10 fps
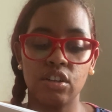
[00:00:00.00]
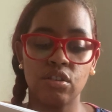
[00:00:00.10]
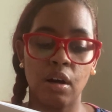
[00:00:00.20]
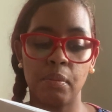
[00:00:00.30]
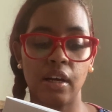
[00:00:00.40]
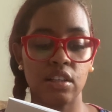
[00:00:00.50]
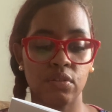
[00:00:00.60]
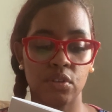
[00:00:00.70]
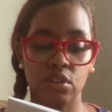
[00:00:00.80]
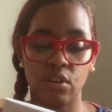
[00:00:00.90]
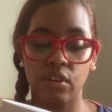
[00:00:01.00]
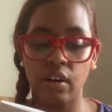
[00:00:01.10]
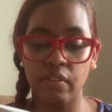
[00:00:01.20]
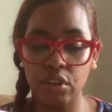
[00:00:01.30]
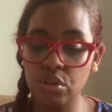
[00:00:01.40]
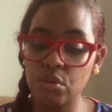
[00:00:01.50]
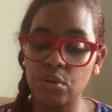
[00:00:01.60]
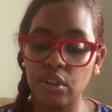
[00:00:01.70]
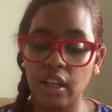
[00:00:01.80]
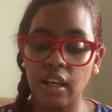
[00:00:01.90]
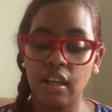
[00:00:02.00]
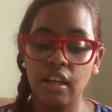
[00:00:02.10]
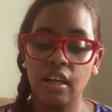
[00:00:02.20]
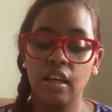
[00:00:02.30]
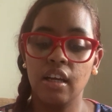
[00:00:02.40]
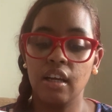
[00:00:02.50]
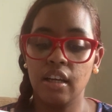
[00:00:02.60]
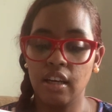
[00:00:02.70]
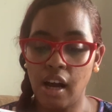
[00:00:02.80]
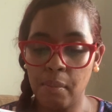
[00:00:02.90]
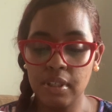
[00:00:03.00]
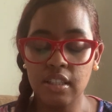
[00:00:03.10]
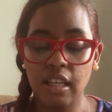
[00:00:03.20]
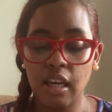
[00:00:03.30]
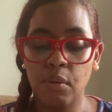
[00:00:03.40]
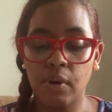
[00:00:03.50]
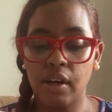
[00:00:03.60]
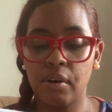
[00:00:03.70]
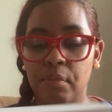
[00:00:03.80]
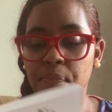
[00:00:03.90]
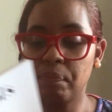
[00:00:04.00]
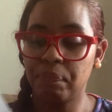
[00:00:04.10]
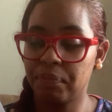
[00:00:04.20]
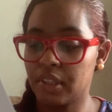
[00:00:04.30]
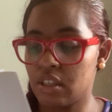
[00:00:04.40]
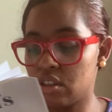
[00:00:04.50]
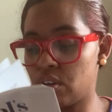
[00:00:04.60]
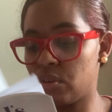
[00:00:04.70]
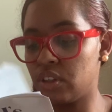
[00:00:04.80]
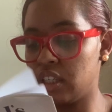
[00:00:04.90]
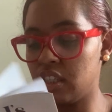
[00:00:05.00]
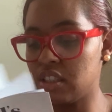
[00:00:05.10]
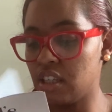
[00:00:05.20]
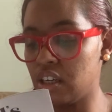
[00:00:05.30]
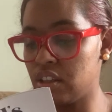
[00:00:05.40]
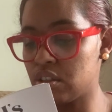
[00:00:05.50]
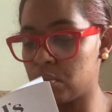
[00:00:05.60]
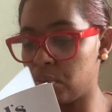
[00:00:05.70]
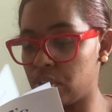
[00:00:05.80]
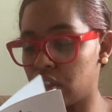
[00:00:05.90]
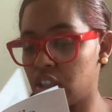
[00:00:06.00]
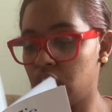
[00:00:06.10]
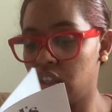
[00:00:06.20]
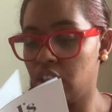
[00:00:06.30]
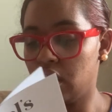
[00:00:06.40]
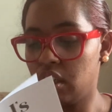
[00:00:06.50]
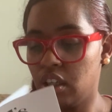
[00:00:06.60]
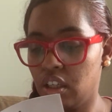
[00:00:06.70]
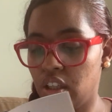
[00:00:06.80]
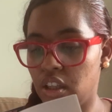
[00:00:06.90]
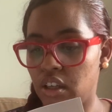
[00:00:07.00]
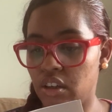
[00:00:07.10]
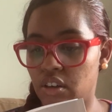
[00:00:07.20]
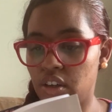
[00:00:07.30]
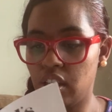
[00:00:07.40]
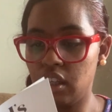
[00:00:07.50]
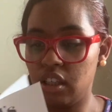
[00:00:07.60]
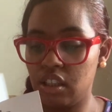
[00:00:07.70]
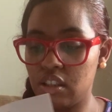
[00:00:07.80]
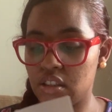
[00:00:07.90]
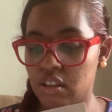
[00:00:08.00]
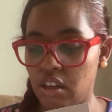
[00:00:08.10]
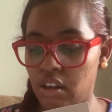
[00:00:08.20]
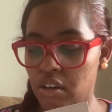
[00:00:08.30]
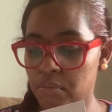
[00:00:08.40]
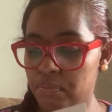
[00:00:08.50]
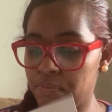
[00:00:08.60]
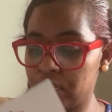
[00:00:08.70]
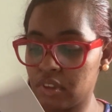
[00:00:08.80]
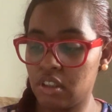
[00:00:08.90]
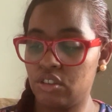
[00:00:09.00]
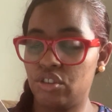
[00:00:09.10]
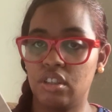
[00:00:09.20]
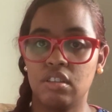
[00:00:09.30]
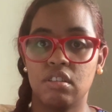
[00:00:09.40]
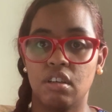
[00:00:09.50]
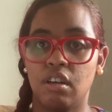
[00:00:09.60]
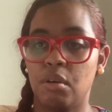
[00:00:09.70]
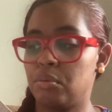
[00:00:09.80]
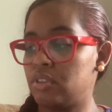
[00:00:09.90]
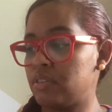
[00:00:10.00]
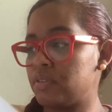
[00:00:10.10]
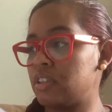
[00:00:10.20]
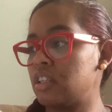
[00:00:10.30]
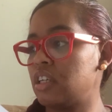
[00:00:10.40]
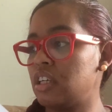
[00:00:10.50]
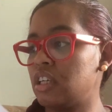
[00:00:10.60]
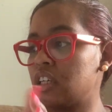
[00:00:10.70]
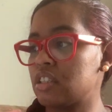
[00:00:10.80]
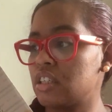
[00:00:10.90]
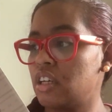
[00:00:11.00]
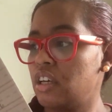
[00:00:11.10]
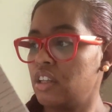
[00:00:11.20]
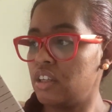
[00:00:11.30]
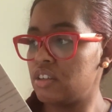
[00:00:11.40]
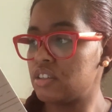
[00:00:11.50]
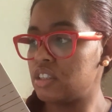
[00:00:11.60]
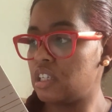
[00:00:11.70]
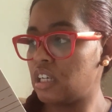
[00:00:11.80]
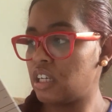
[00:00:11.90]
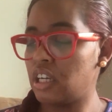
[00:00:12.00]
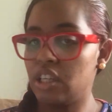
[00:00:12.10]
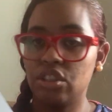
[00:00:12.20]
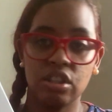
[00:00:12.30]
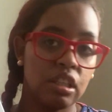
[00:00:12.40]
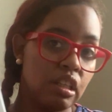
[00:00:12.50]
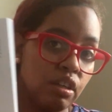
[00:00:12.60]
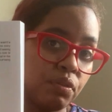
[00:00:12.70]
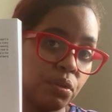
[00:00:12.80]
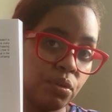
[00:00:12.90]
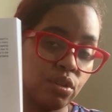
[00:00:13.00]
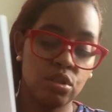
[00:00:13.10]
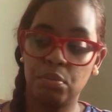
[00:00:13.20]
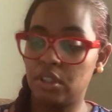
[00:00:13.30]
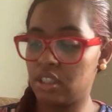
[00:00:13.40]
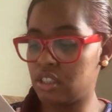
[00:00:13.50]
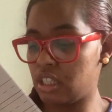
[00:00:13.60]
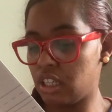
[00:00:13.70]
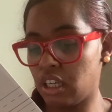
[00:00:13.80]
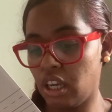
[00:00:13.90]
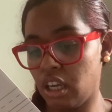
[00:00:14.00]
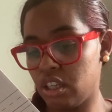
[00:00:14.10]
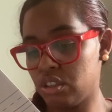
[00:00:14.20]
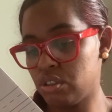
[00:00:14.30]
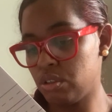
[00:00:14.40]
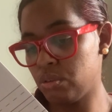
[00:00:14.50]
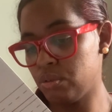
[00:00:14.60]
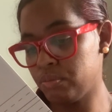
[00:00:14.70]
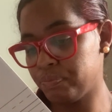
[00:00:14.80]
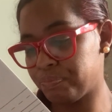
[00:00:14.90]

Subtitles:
trauma as a result of the school day. Namaste well. So on the inside of this book, there is just a couple different things. There's a dedication of who this book is dedicated to,